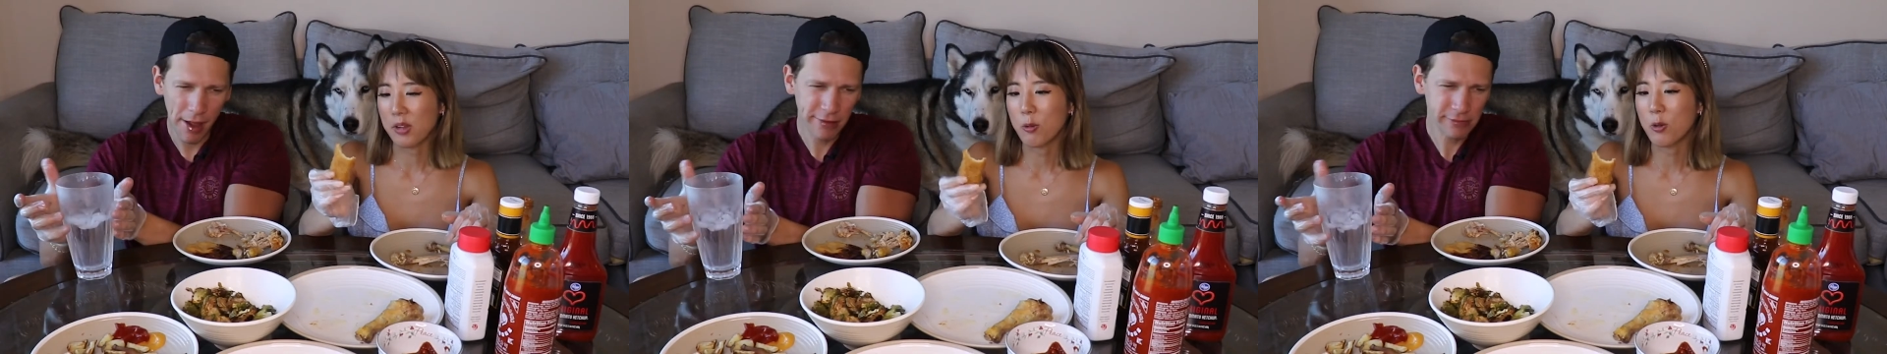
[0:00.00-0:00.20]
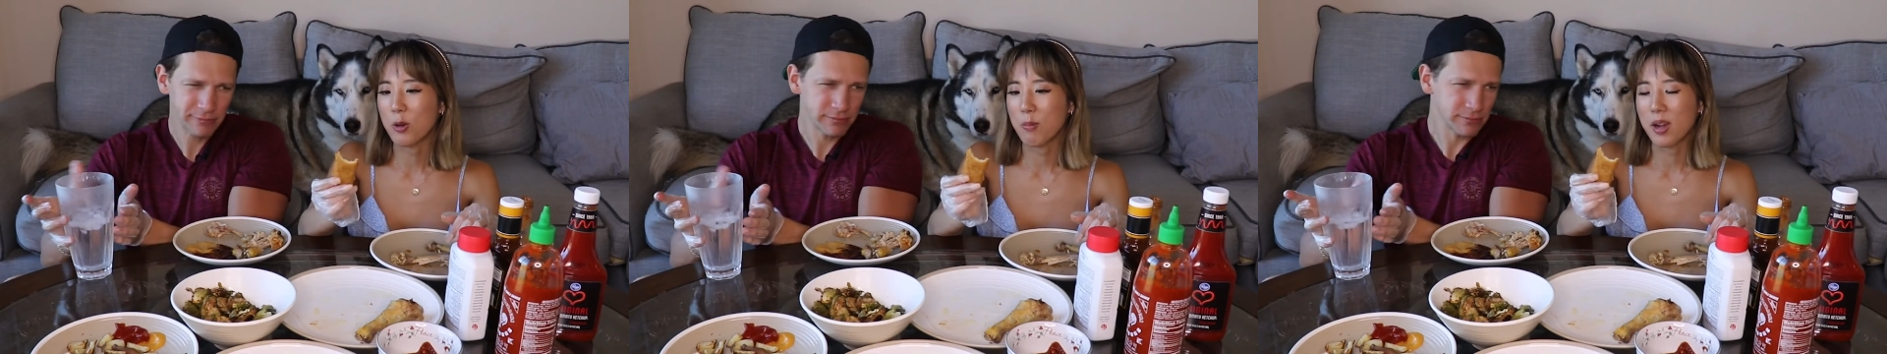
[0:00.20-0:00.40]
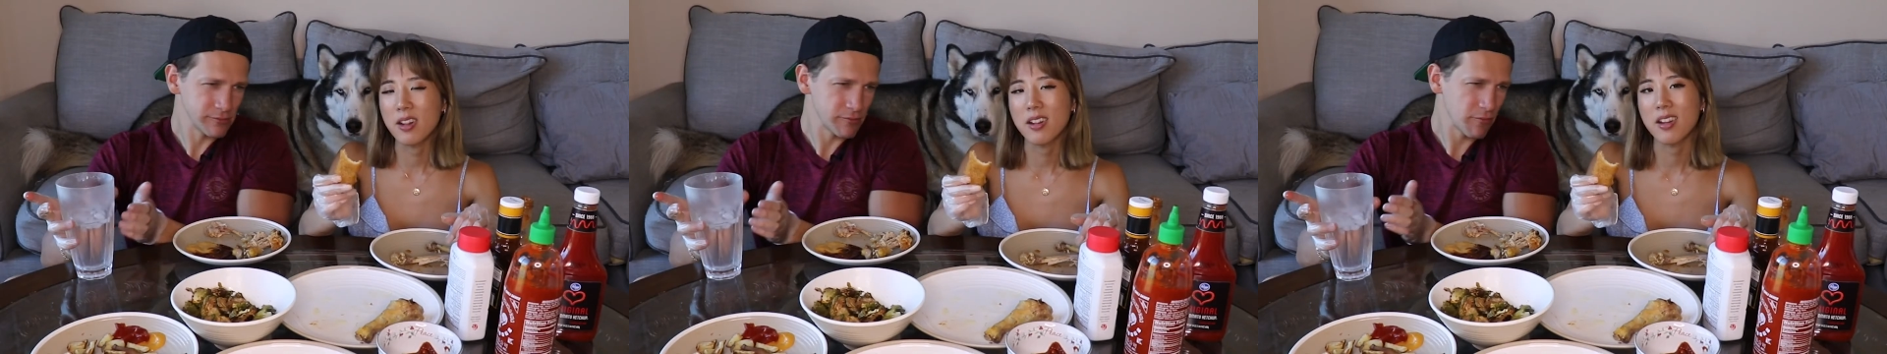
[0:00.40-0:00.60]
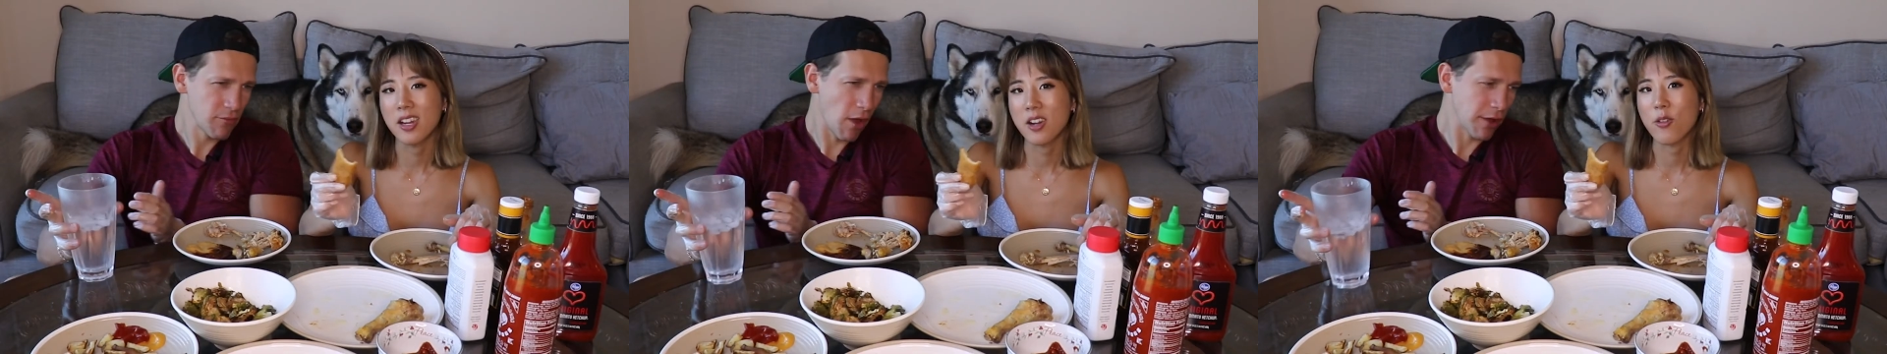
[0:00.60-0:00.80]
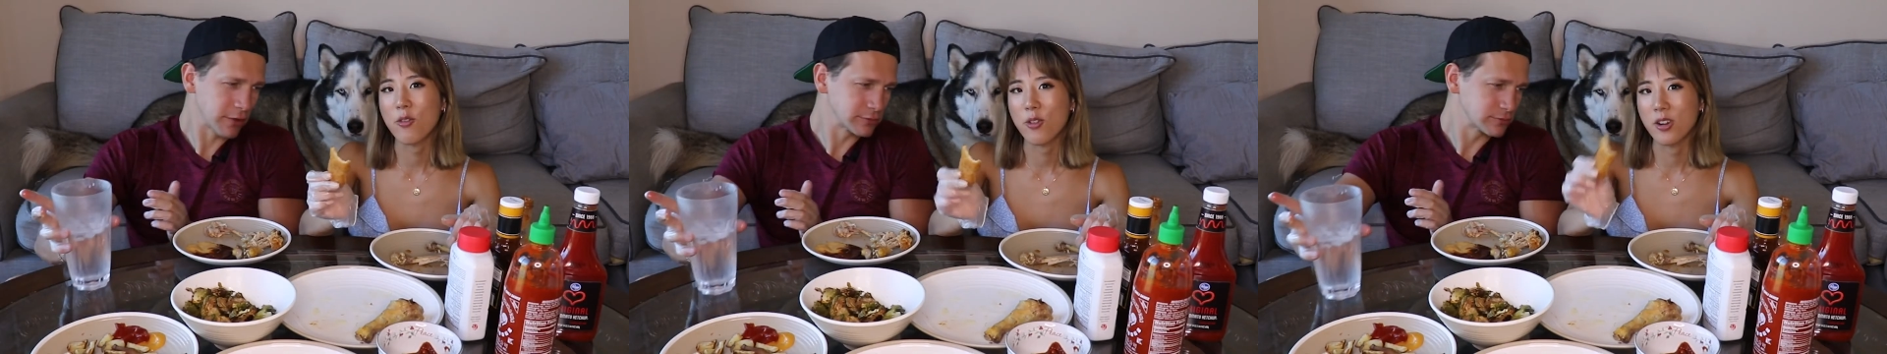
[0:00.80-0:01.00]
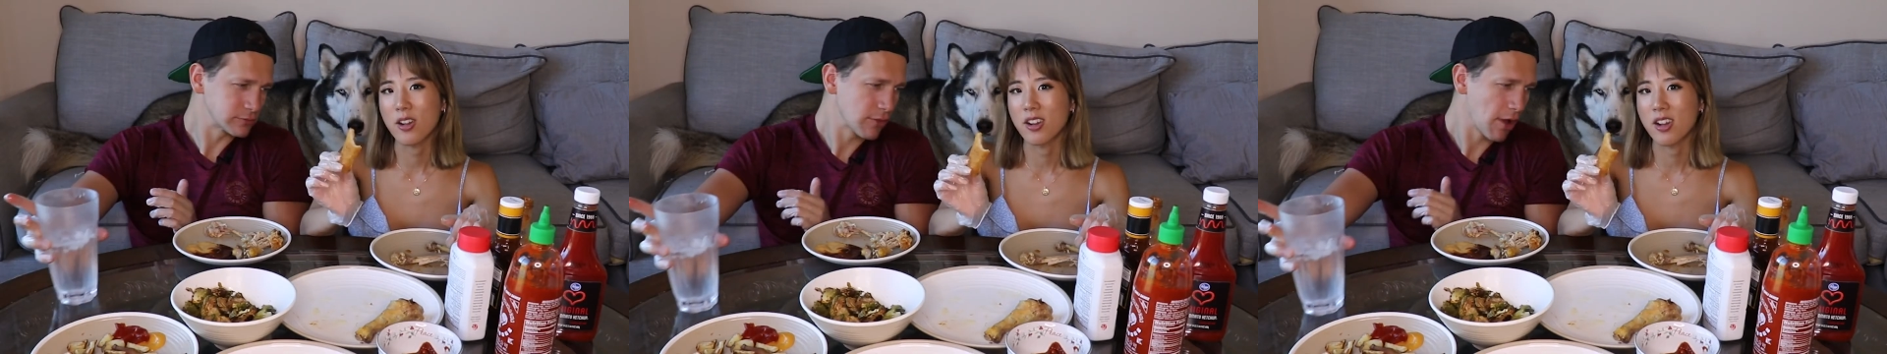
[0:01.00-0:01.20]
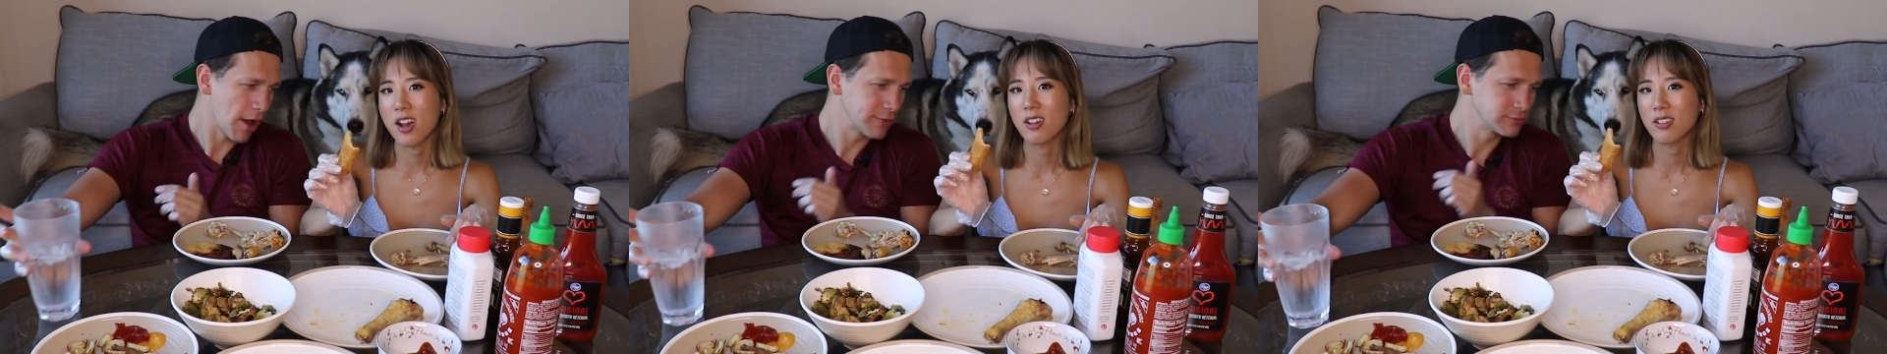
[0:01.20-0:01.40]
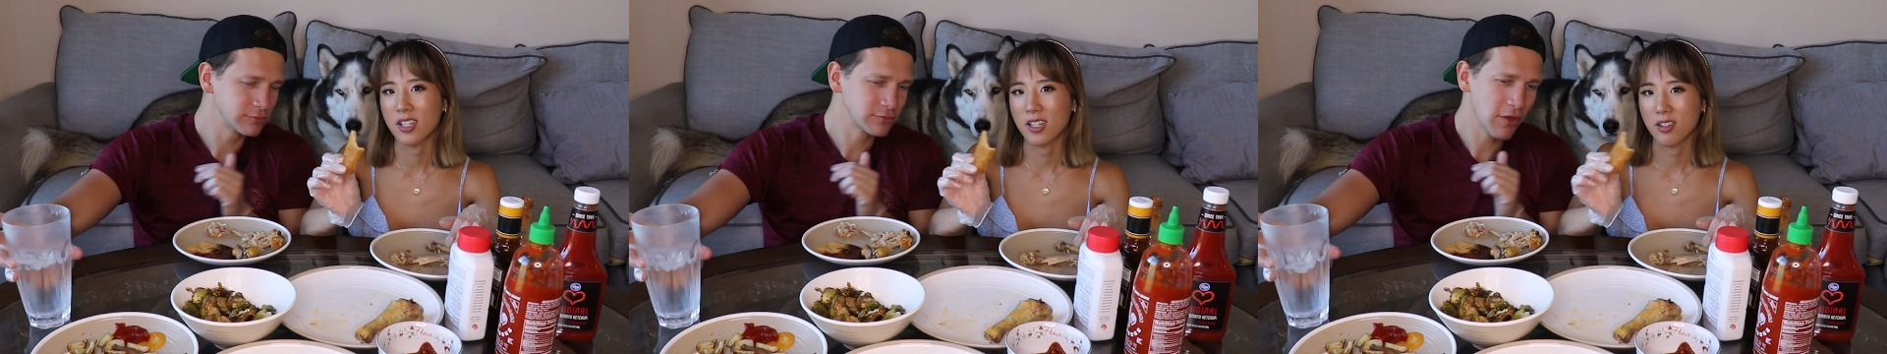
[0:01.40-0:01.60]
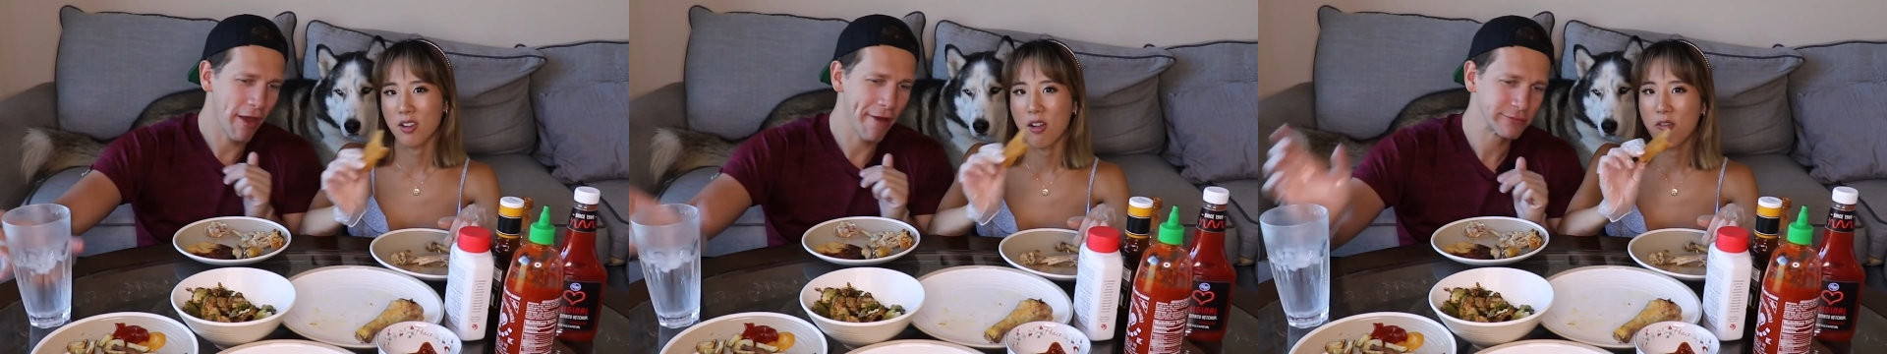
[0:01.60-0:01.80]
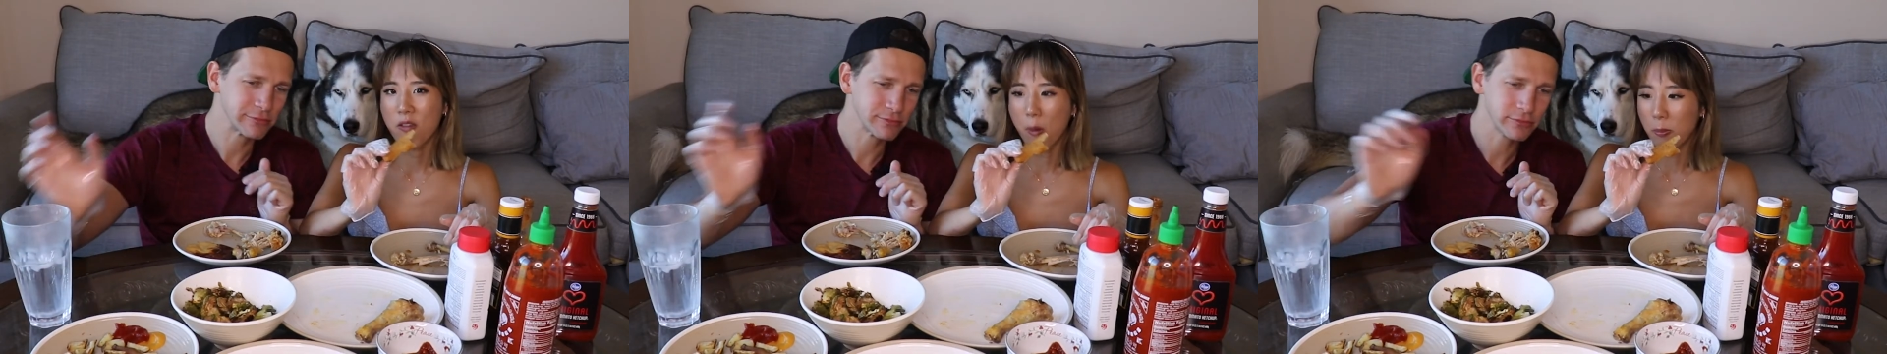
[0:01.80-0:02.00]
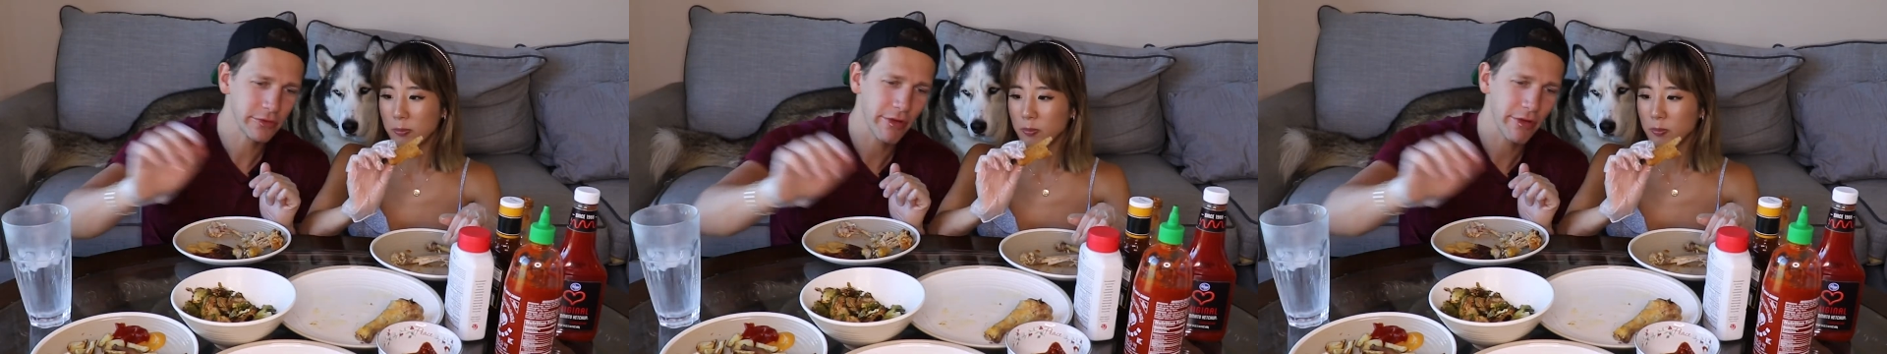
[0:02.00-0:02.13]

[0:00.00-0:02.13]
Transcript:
Speaker 1: think we're mainly here for the unhealthy stuff.